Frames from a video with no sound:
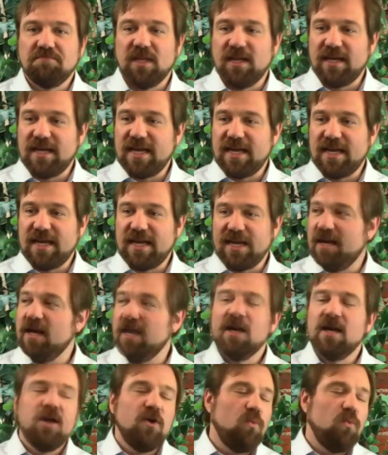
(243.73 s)
Again,
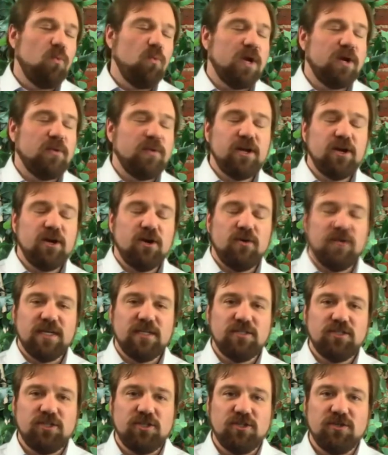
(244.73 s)
when we go
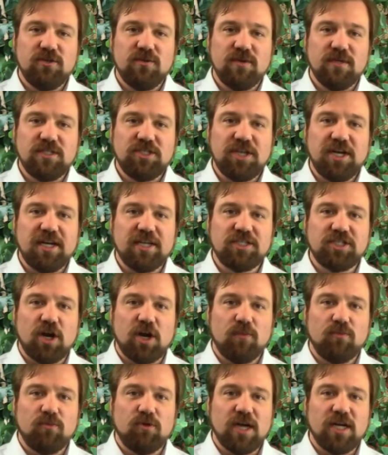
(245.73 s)
into a
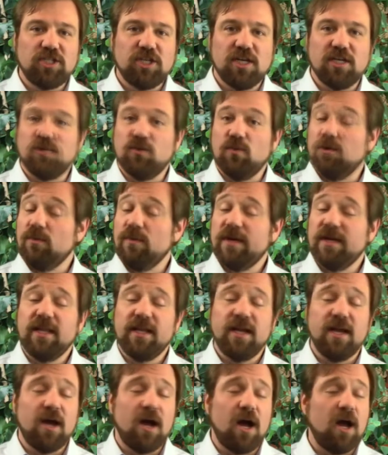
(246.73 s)
GHR project, we're
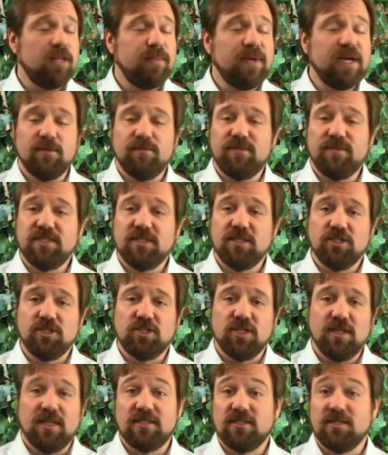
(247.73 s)
really all about the
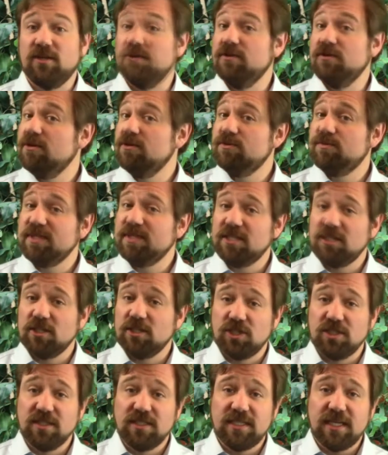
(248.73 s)
position. Let's get those
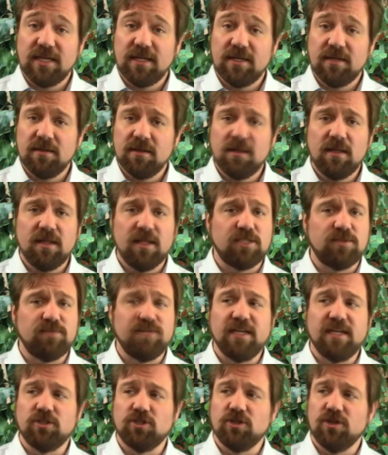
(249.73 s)
positions in. Let's
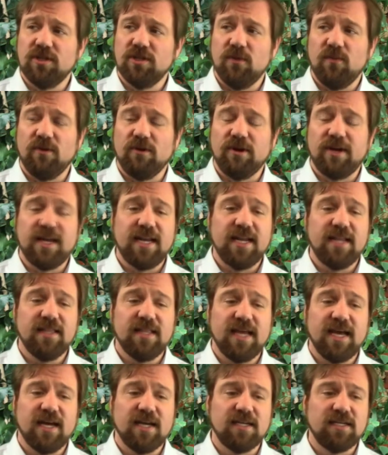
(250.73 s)
make sure that we're getting
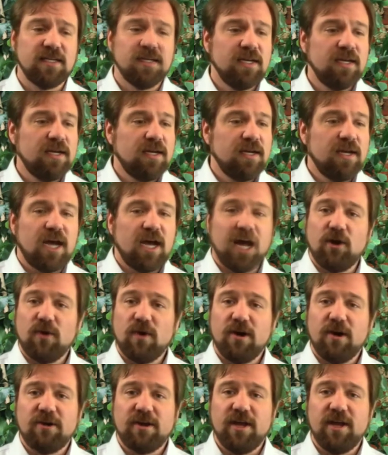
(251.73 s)
that
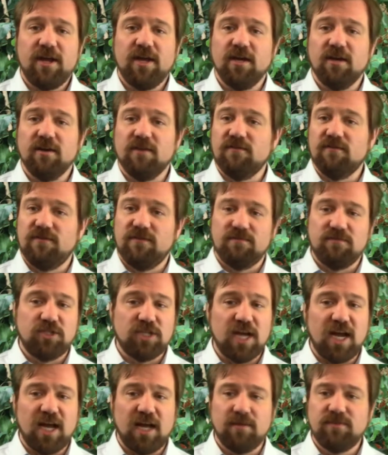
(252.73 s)
hierarchy of
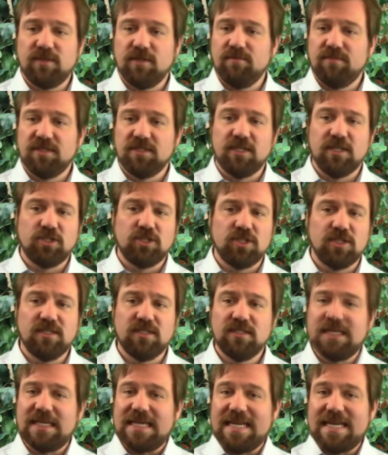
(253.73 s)
jobs and
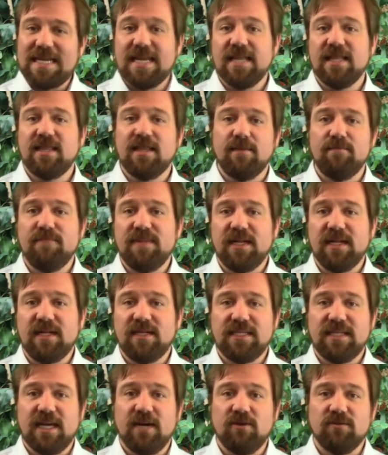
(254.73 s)
positions, get them
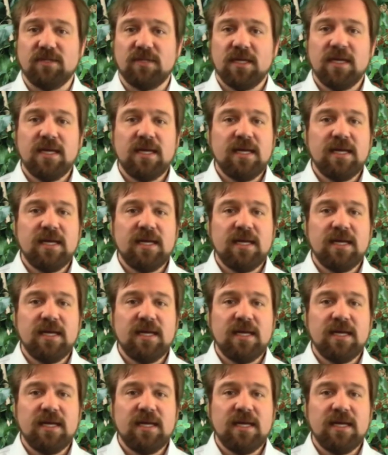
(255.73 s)
built out.